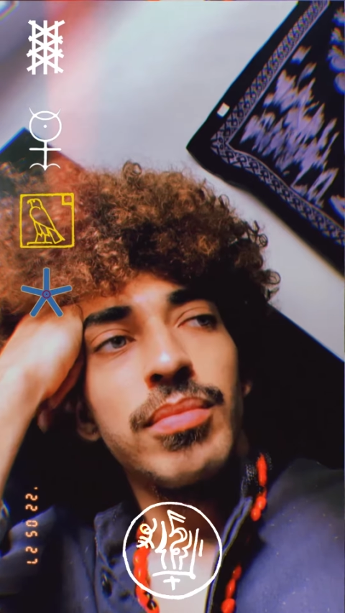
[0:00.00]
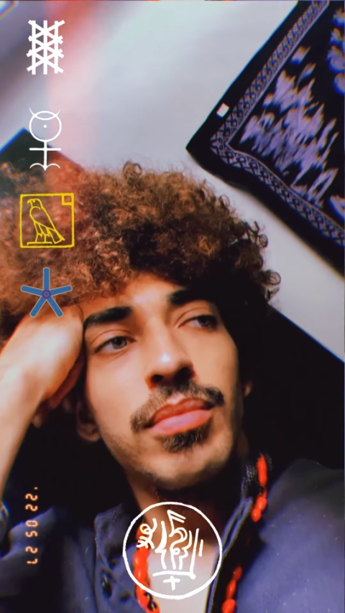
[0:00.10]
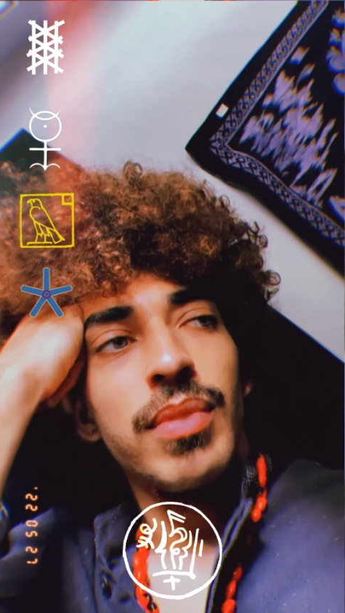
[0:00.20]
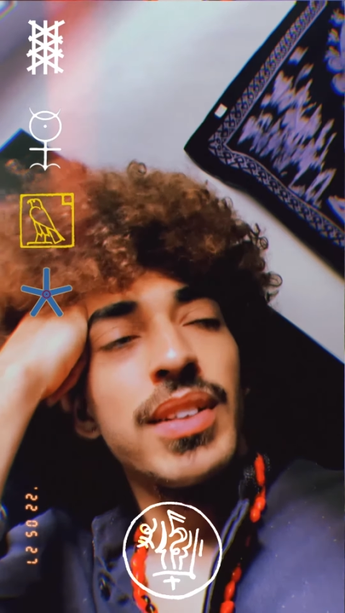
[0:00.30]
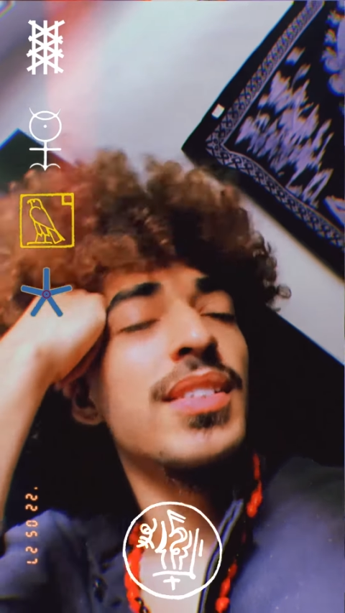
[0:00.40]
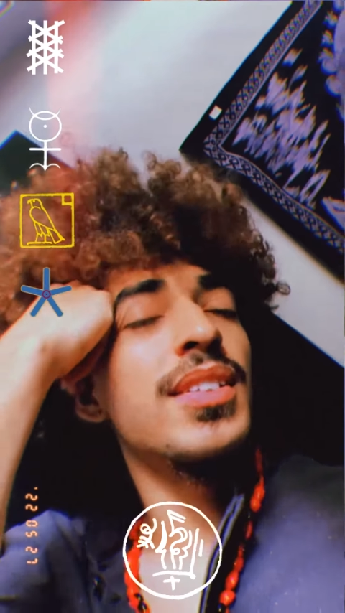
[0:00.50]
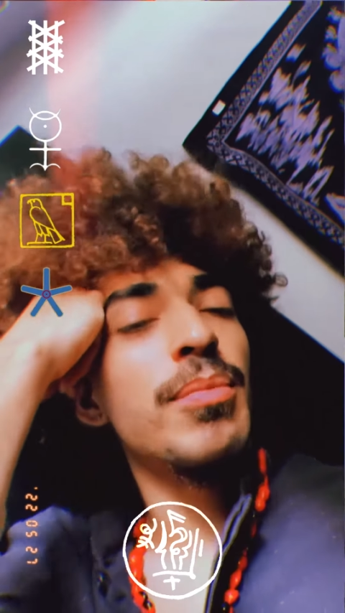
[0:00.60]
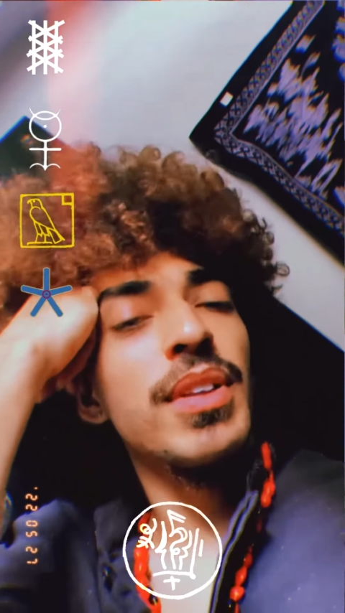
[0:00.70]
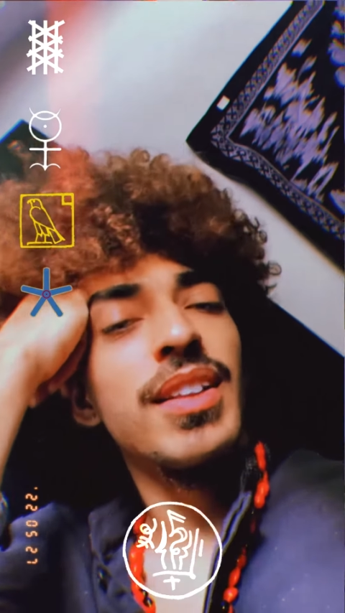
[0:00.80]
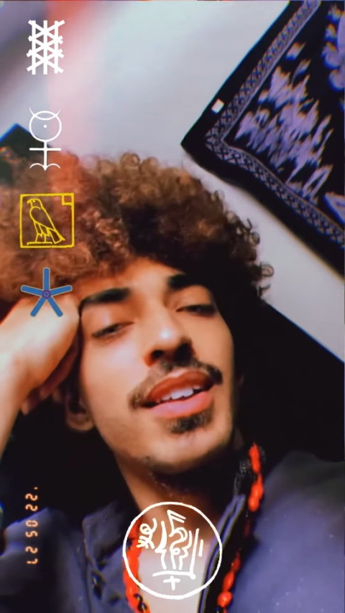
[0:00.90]
This is
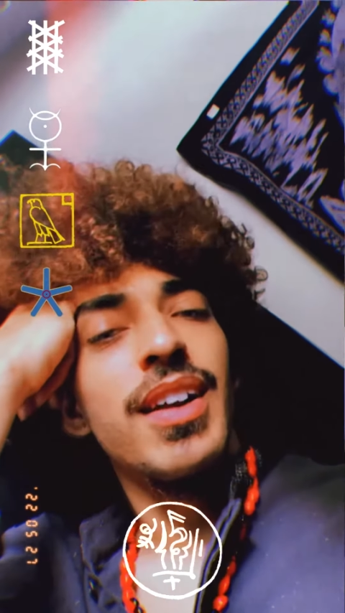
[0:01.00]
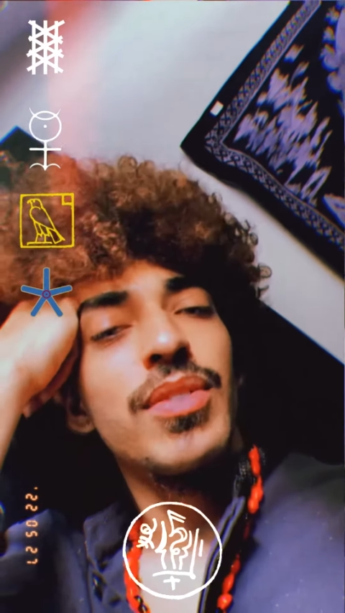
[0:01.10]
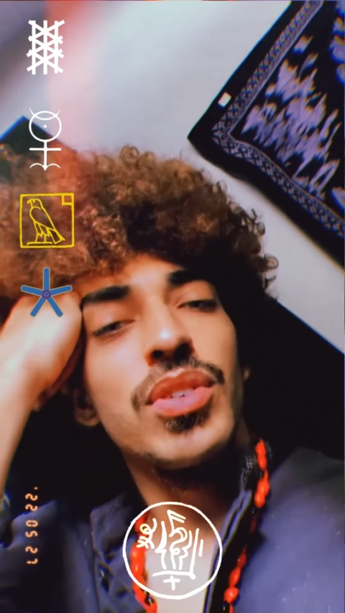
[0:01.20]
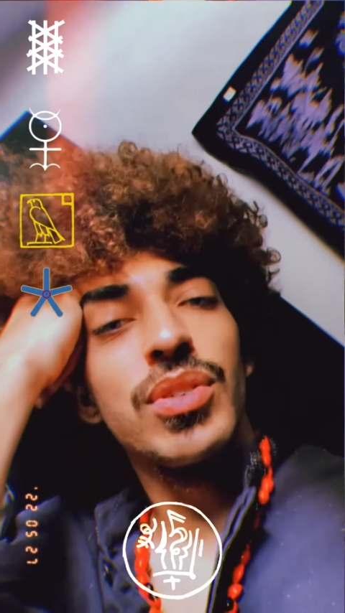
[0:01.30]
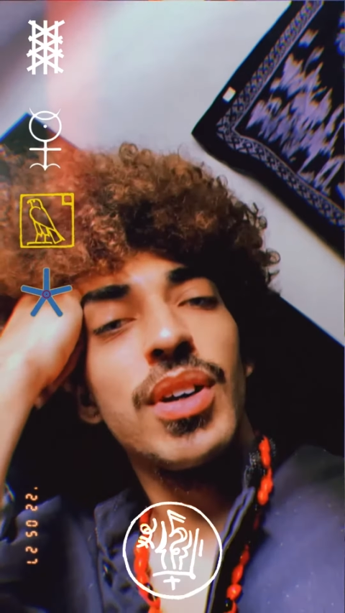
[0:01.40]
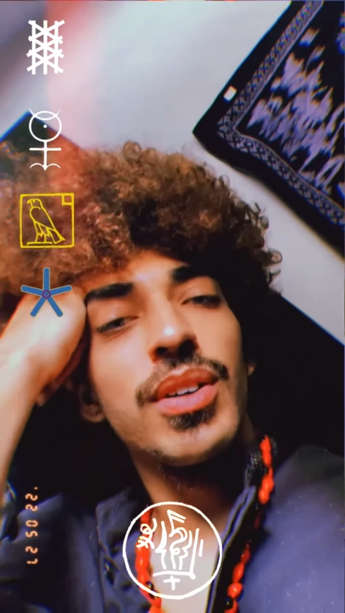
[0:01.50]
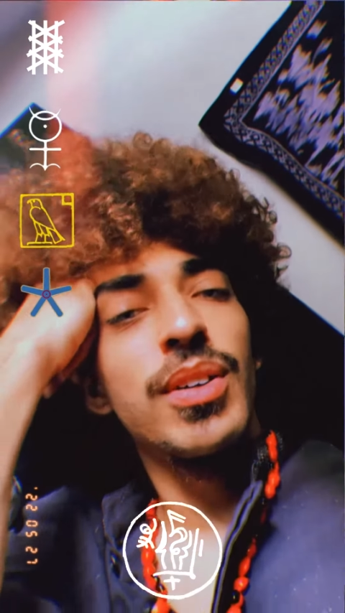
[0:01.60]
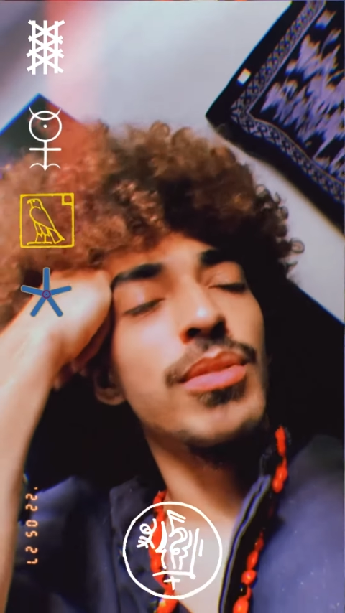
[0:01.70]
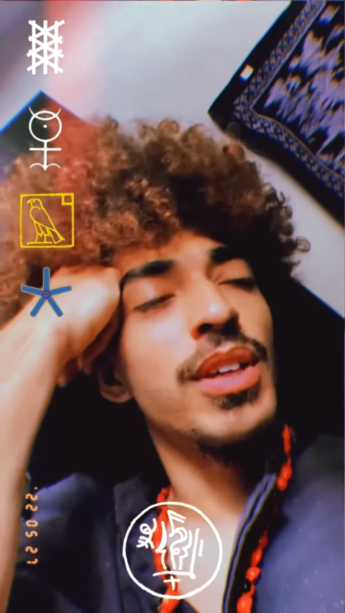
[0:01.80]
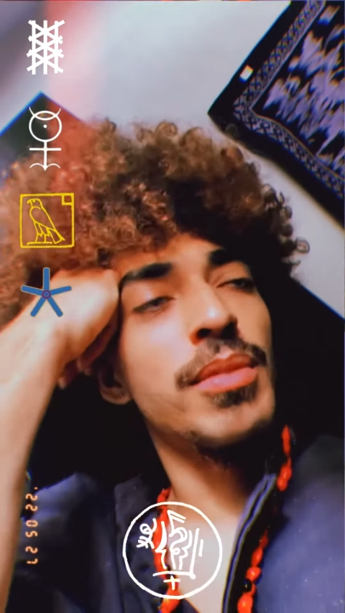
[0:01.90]
something that I've
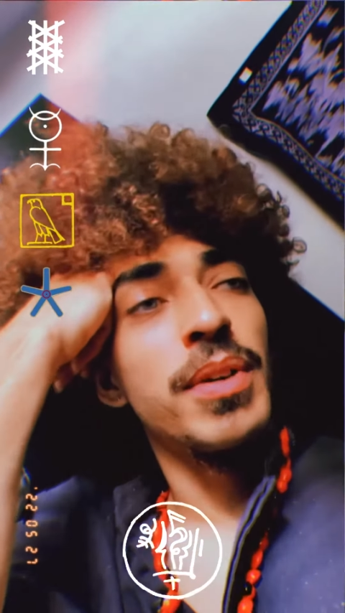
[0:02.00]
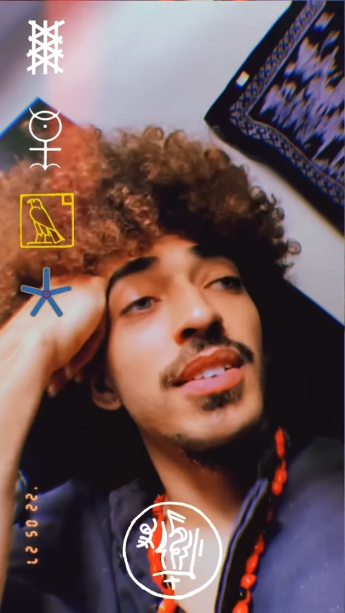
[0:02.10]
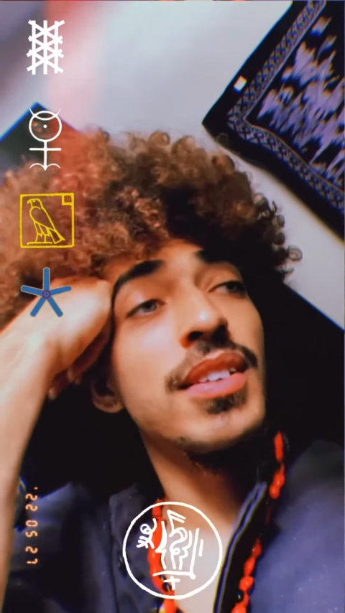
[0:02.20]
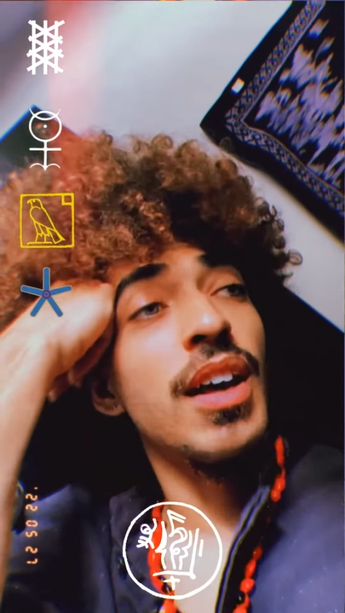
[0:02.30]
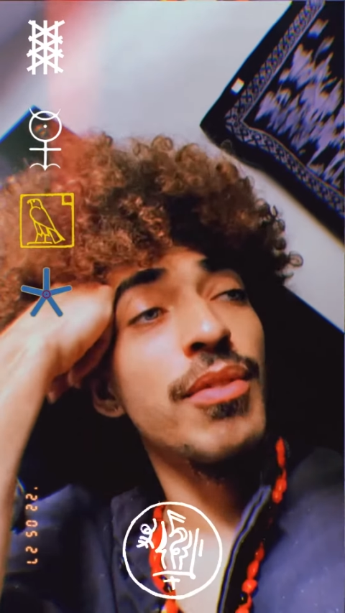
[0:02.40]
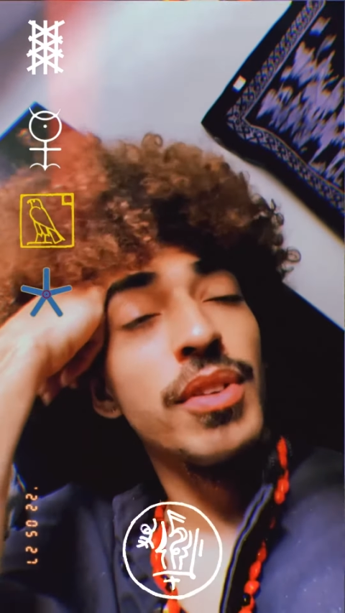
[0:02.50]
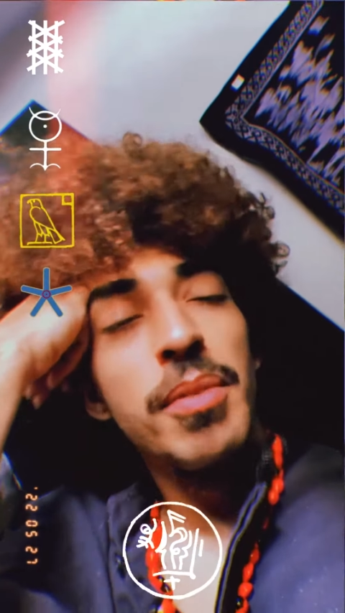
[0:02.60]
struggled with myself